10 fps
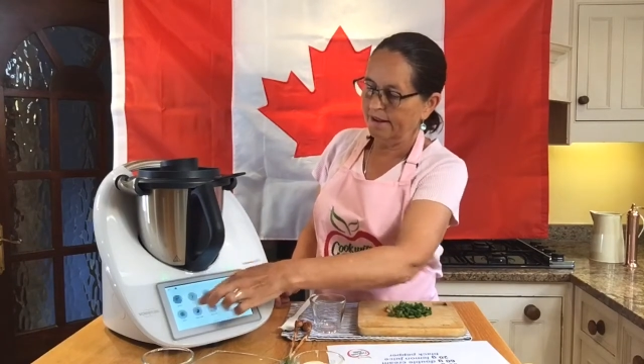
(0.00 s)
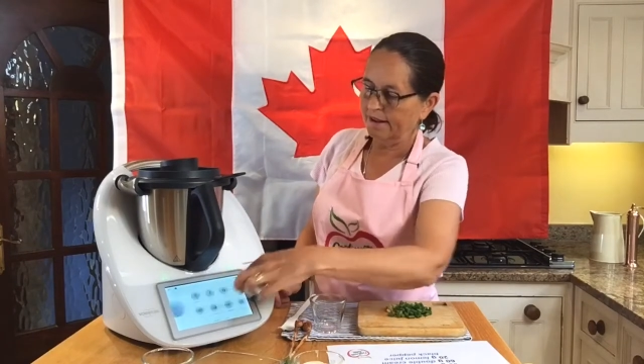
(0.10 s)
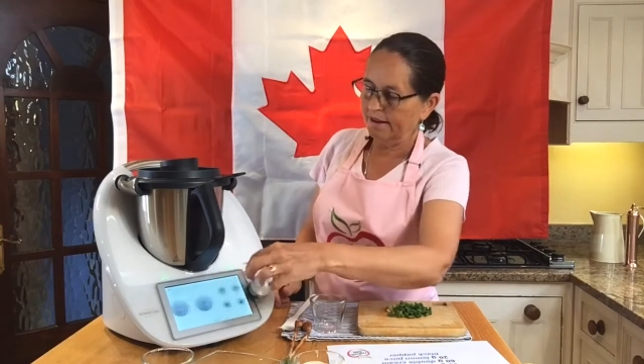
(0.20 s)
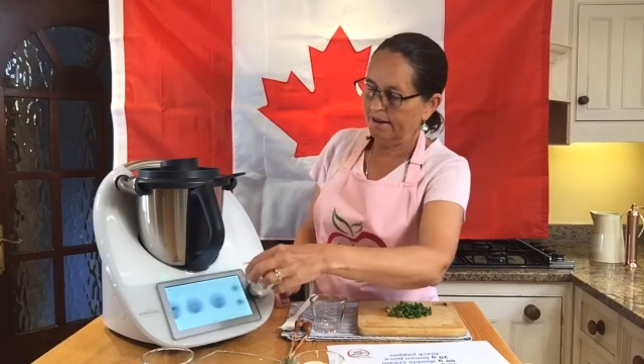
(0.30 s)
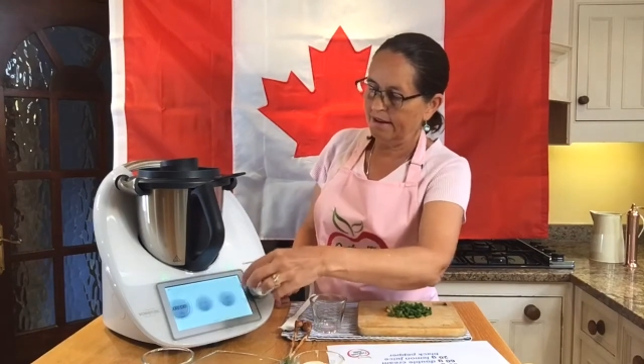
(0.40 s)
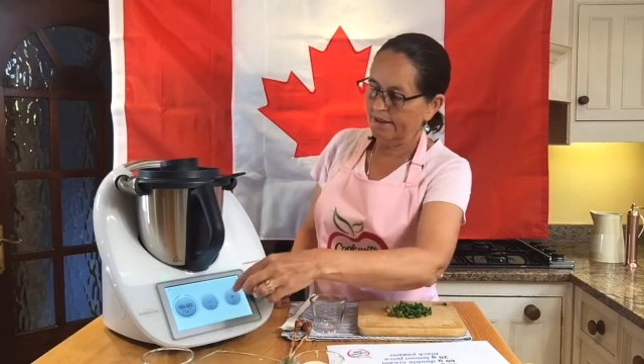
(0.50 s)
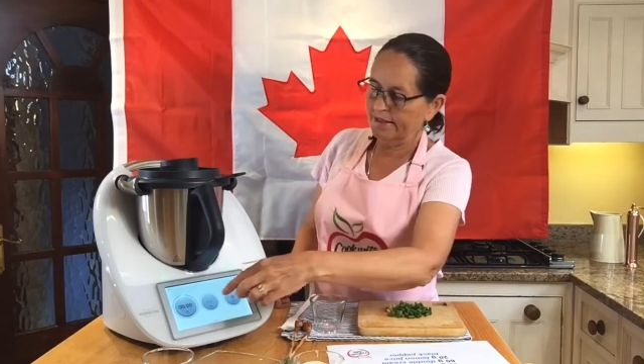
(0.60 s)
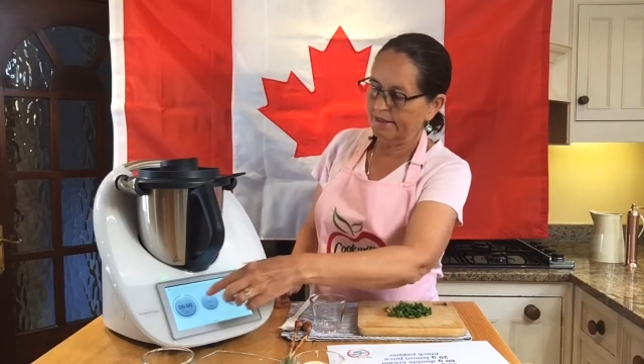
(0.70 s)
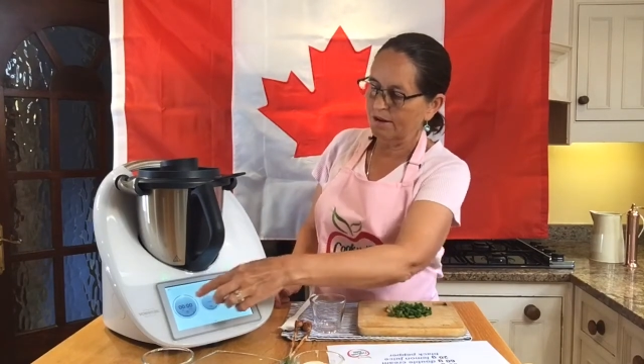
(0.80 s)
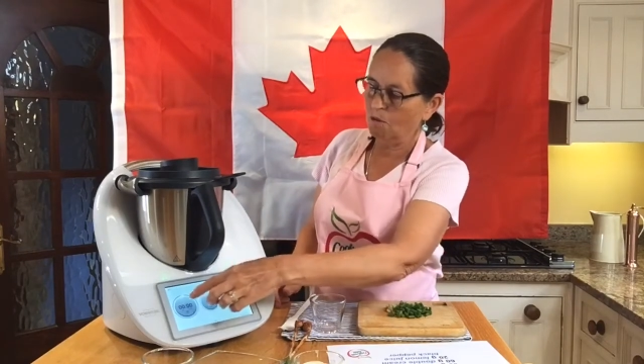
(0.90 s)
Nice
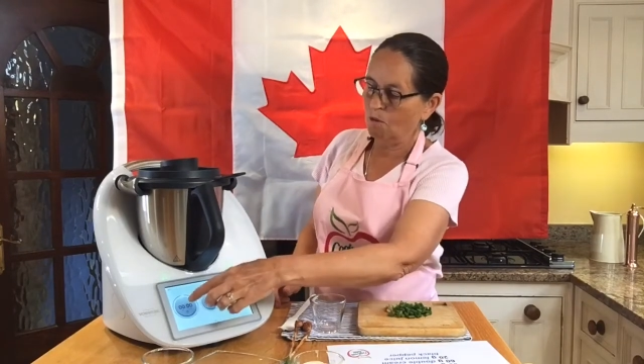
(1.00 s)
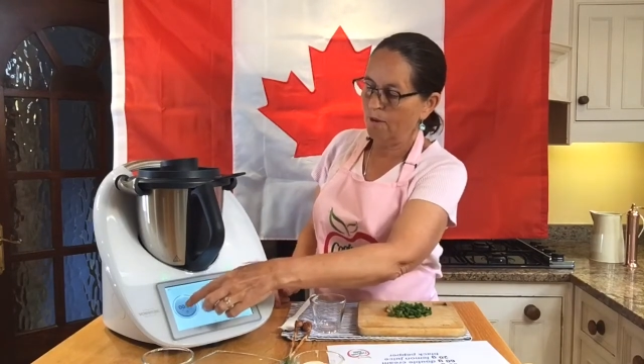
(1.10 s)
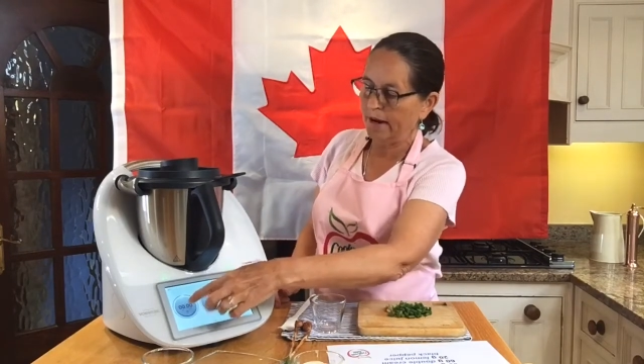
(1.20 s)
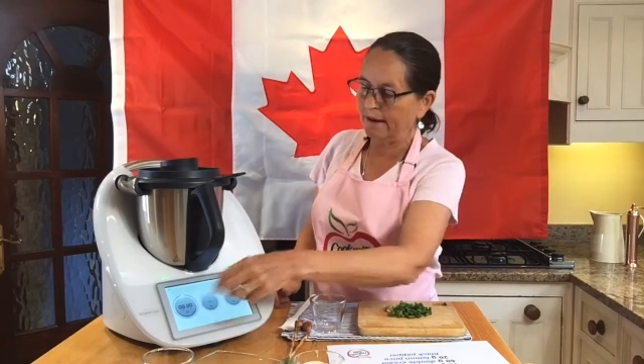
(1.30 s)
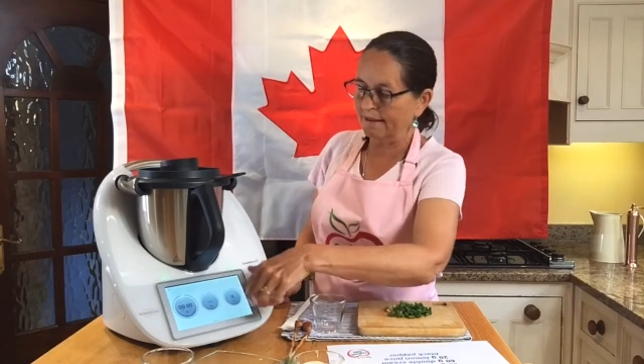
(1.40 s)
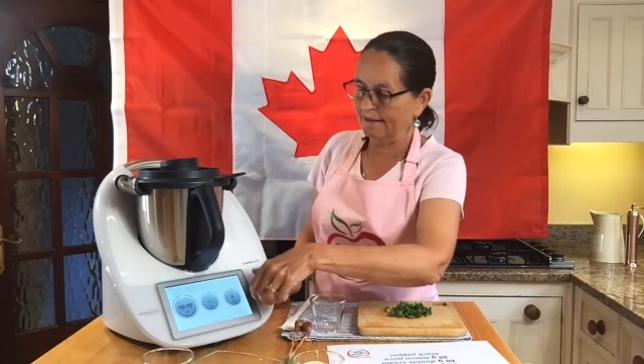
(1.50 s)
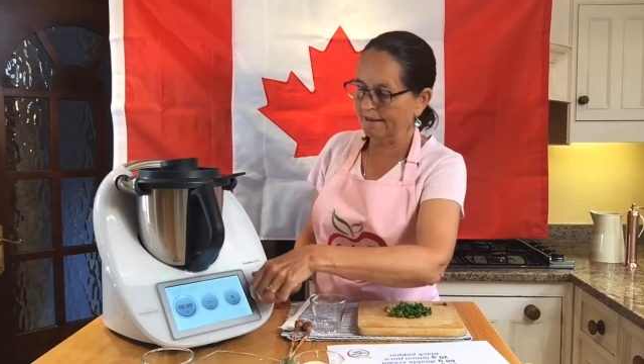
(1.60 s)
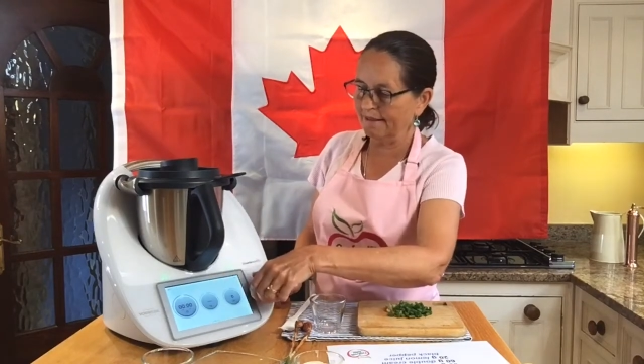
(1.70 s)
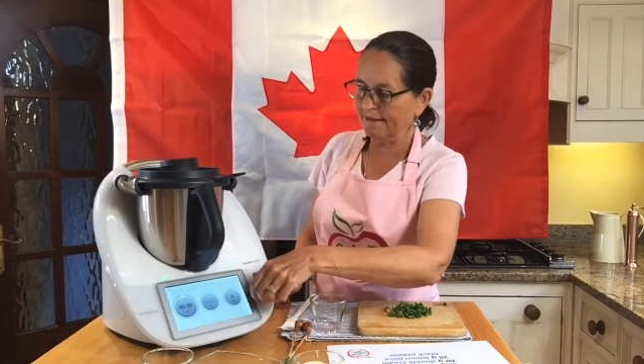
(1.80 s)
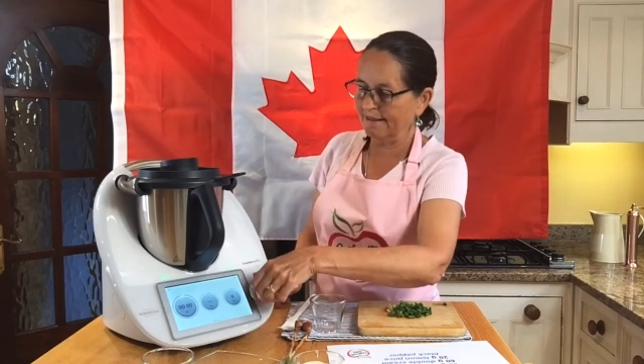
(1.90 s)
and quick.
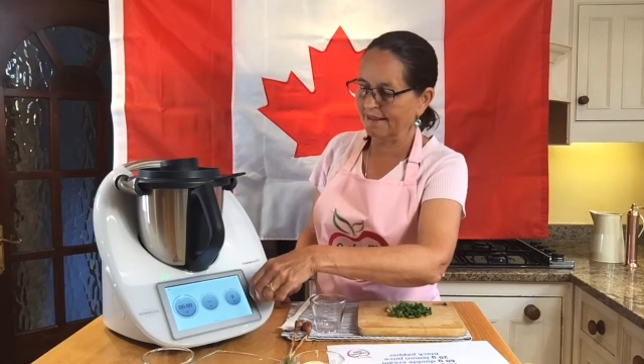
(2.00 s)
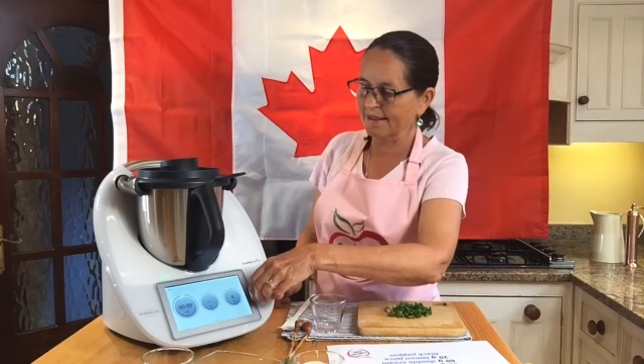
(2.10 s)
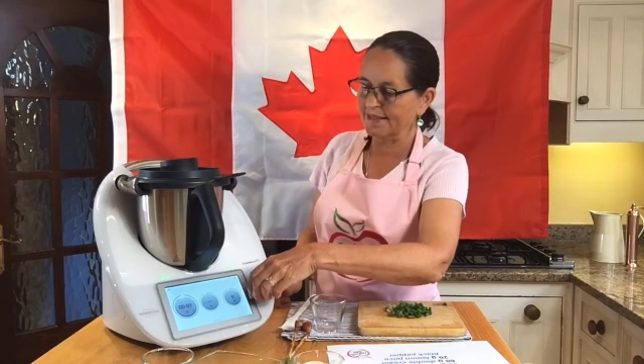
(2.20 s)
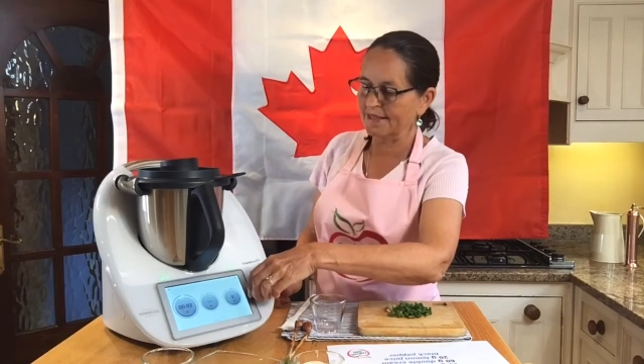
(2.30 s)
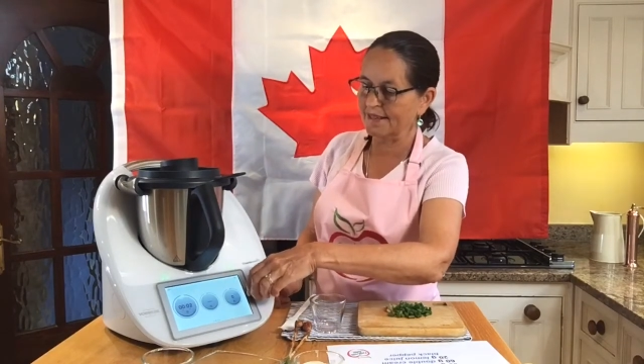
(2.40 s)
It's,